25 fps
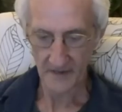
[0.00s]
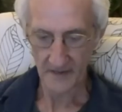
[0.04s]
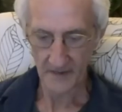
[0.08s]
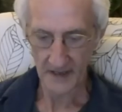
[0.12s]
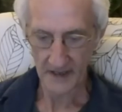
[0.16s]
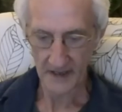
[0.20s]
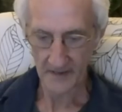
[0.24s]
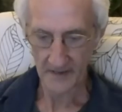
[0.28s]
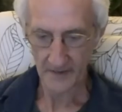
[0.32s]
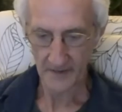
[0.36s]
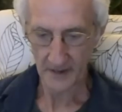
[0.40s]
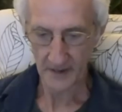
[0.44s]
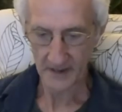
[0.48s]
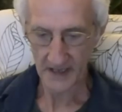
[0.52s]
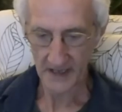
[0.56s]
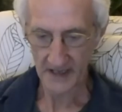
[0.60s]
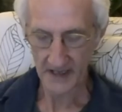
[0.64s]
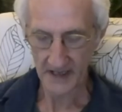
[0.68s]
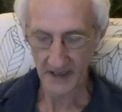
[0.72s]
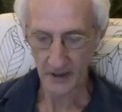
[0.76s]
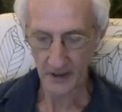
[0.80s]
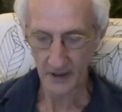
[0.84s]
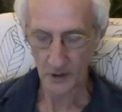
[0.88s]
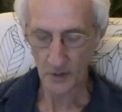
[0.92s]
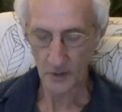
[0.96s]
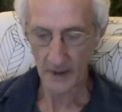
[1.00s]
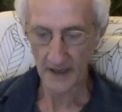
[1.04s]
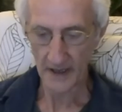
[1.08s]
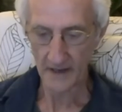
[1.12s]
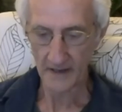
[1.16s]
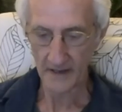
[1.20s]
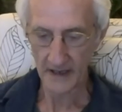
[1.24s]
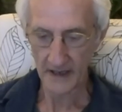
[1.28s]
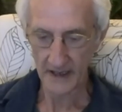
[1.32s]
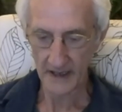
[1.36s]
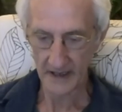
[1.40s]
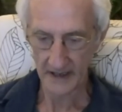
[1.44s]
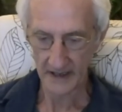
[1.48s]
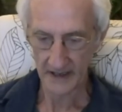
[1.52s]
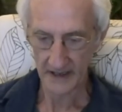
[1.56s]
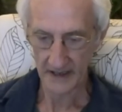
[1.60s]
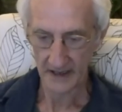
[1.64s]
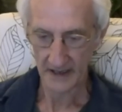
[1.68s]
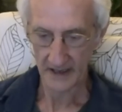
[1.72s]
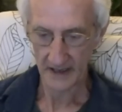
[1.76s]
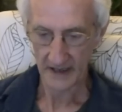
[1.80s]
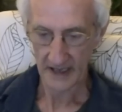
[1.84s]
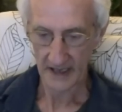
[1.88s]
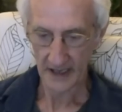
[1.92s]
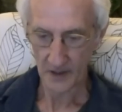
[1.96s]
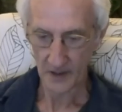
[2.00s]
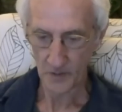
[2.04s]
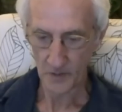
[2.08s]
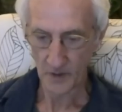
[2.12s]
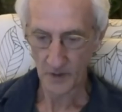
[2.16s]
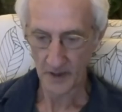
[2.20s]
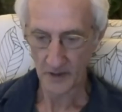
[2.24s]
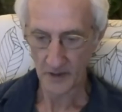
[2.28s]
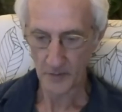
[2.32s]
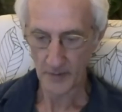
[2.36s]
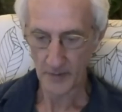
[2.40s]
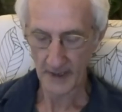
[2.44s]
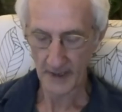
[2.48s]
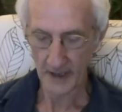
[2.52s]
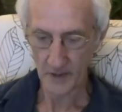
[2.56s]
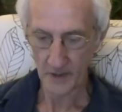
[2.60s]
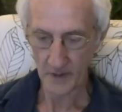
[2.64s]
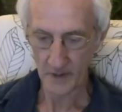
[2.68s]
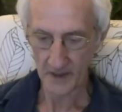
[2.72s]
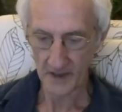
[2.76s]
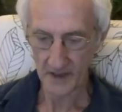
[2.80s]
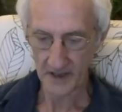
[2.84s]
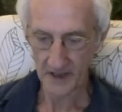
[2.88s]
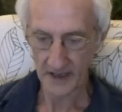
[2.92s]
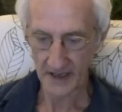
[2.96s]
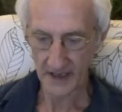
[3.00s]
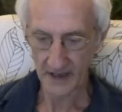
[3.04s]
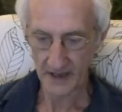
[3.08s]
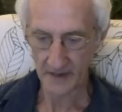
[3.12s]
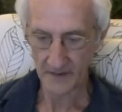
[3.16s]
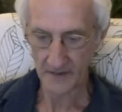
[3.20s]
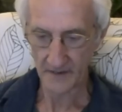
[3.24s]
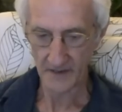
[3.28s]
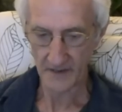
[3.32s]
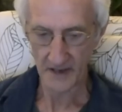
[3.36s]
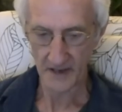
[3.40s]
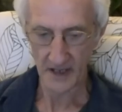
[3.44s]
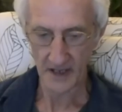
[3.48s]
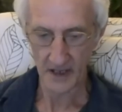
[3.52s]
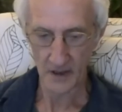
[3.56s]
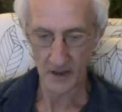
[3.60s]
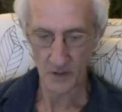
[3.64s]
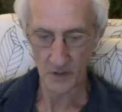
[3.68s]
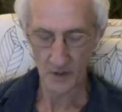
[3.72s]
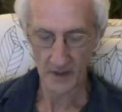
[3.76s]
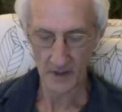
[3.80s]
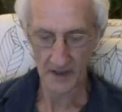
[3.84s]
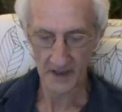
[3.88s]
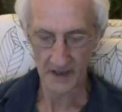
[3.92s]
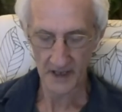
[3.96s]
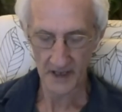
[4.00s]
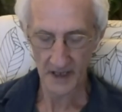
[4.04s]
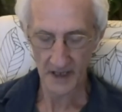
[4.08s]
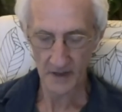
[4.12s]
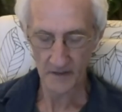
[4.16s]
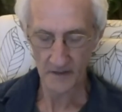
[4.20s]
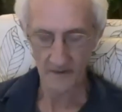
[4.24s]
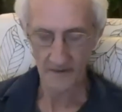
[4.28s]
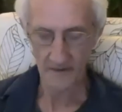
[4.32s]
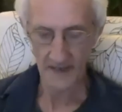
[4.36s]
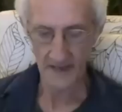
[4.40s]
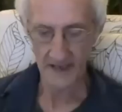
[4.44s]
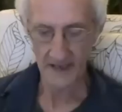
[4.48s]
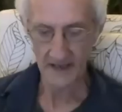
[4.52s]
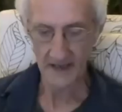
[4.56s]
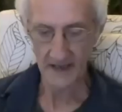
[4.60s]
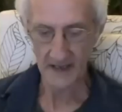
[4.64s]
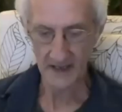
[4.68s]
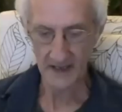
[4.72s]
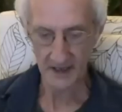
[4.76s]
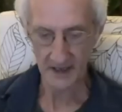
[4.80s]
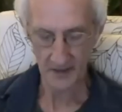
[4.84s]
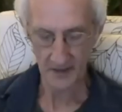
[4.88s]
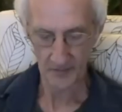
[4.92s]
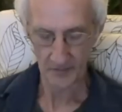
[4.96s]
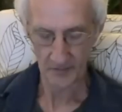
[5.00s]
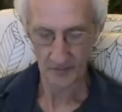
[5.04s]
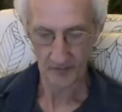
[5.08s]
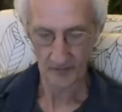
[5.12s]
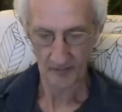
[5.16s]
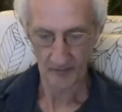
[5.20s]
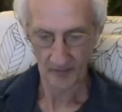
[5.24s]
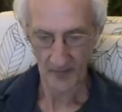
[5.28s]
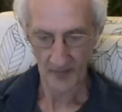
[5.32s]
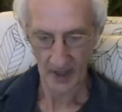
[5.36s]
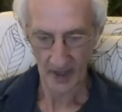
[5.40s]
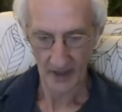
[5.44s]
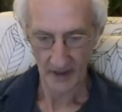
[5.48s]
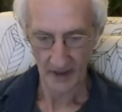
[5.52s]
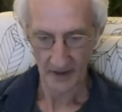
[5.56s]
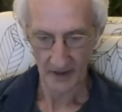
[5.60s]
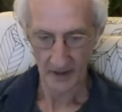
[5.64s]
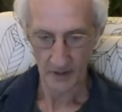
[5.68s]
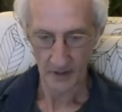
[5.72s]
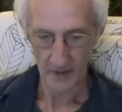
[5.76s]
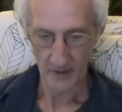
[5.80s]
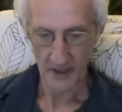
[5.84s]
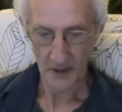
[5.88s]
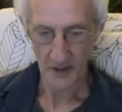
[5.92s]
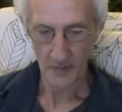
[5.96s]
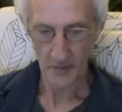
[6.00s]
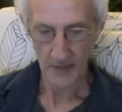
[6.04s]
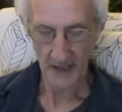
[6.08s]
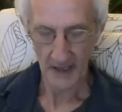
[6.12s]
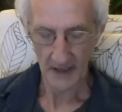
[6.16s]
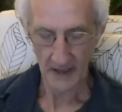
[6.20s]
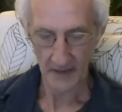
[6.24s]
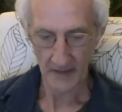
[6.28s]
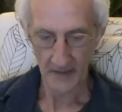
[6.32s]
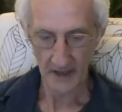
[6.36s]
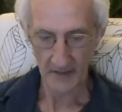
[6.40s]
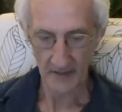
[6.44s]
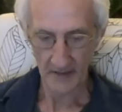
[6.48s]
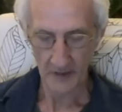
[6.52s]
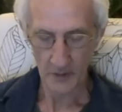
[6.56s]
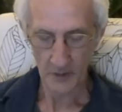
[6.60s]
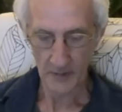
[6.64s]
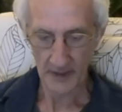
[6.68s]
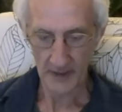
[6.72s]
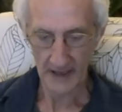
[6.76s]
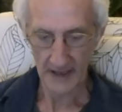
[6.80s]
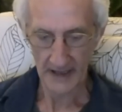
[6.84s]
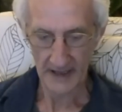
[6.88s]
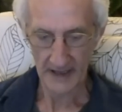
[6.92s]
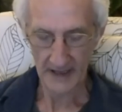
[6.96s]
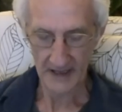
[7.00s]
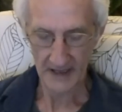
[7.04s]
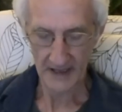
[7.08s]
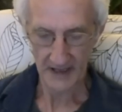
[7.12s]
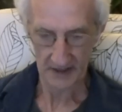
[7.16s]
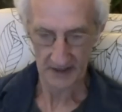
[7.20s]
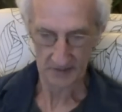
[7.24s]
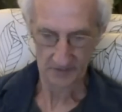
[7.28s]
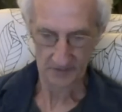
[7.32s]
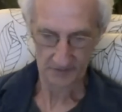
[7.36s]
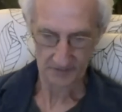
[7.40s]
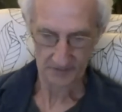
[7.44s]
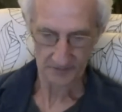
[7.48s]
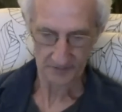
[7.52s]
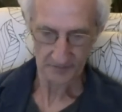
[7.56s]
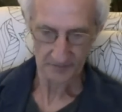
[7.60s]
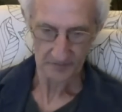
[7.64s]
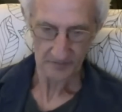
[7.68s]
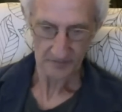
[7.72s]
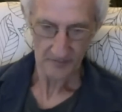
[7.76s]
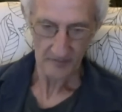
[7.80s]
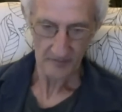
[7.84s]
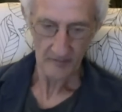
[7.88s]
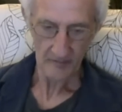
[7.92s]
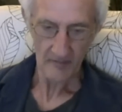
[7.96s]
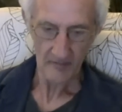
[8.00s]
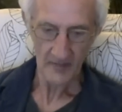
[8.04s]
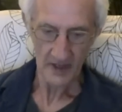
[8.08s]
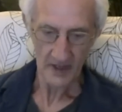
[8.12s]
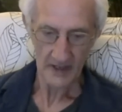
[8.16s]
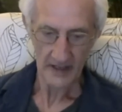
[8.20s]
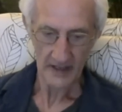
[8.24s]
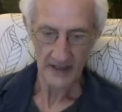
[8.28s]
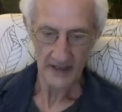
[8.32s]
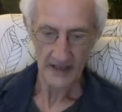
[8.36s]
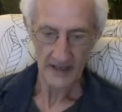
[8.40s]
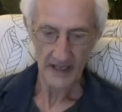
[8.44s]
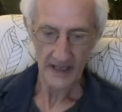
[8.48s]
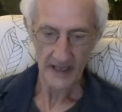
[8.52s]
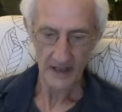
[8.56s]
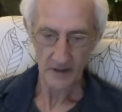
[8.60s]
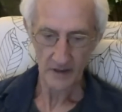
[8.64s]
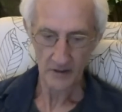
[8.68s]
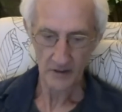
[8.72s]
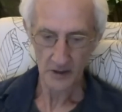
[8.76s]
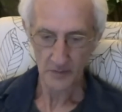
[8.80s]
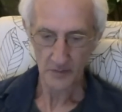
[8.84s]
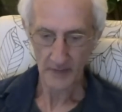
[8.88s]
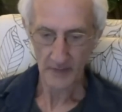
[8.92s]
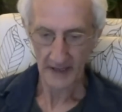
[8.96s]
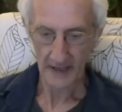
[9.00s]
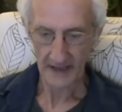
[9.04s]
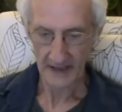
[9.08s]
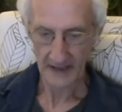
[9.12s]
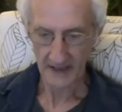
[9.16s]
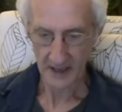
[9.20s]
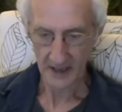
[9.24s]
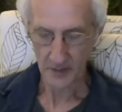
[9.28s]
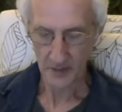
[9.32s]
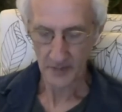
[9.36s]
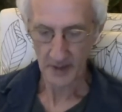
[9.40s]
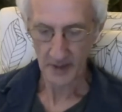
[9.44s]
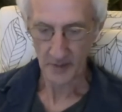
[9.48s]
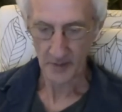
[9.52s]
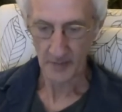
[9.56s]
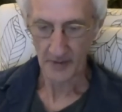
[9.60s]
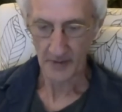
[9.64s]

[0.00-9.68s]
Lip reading: fit for this inquiry? Can one, by oneself, know one's own fitness? To which Bhagavan replies, he whose mind has been